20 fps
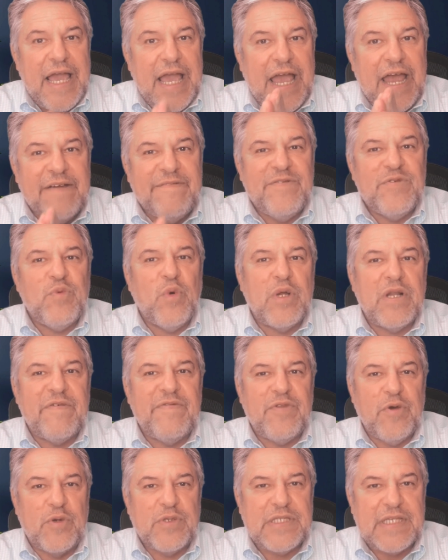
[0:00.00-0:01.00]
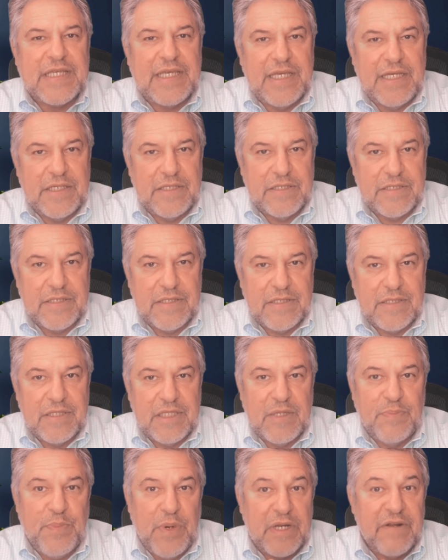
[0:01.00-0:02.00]
Every one of those skills,
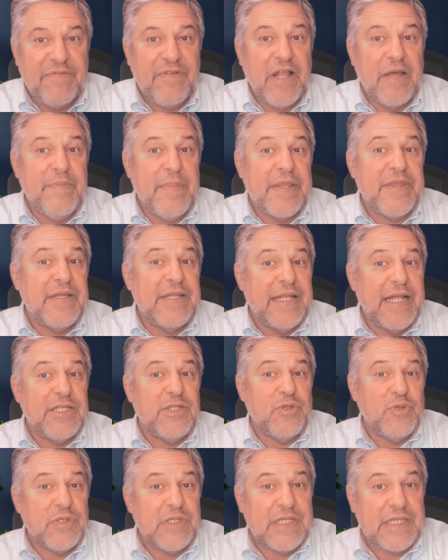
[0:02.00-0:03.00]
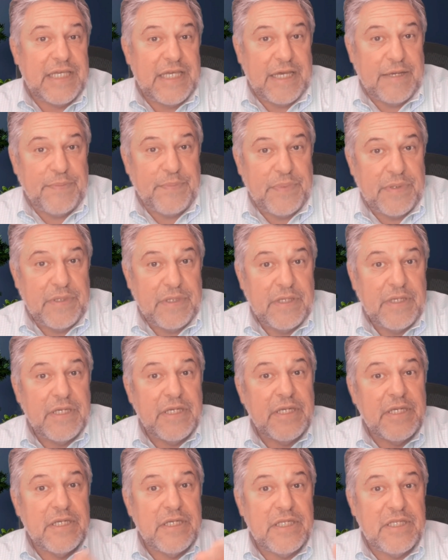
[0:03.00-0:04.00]
the butterfly method lets you skip:
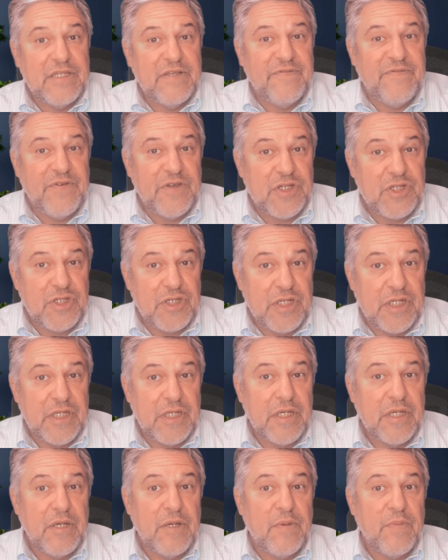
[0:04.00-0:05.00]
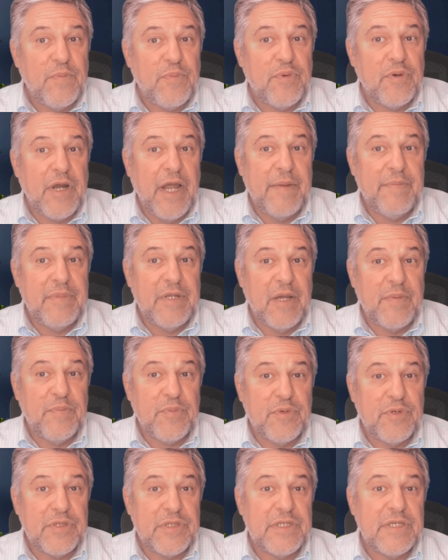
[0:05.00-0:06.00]
division, prime
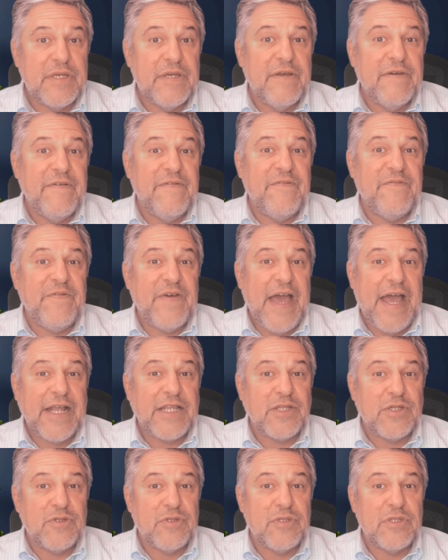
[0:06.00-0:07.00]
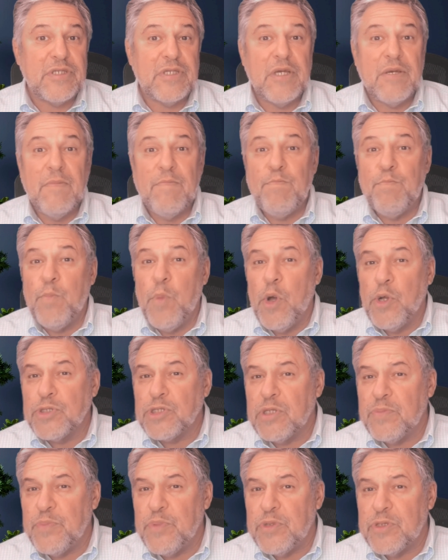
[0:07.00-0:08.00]
numbers, factors,
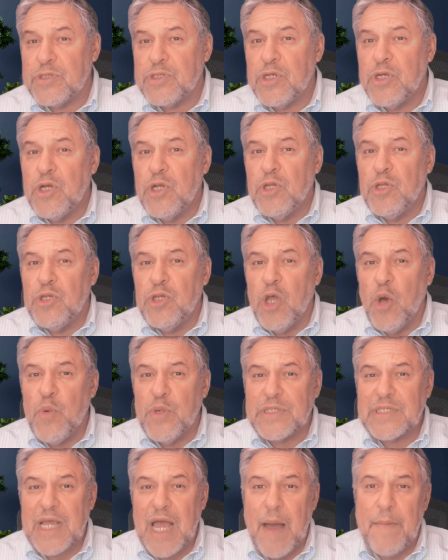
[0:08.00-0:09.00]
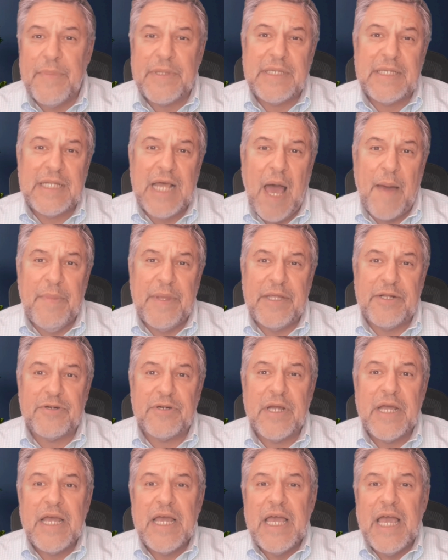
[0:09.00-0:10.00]
multiples, lowest common
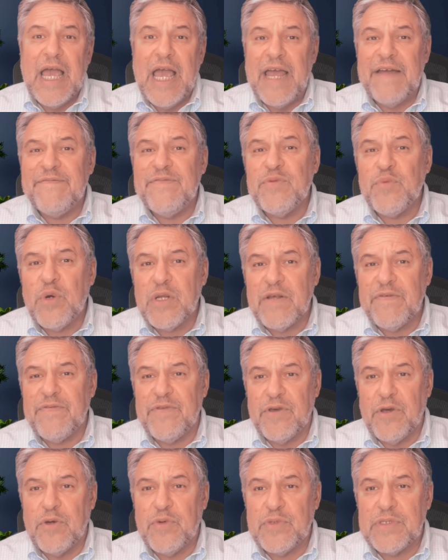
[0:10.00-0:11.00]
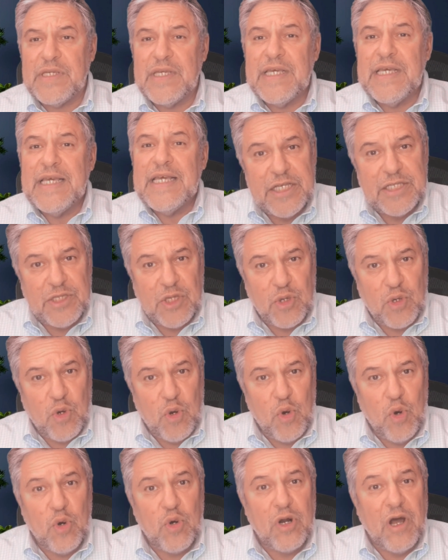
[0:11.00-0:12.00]
denominator. Every one of those is the
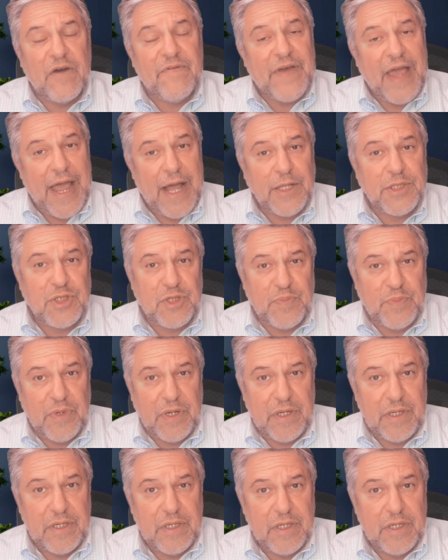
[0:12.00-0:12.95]
core of algebra.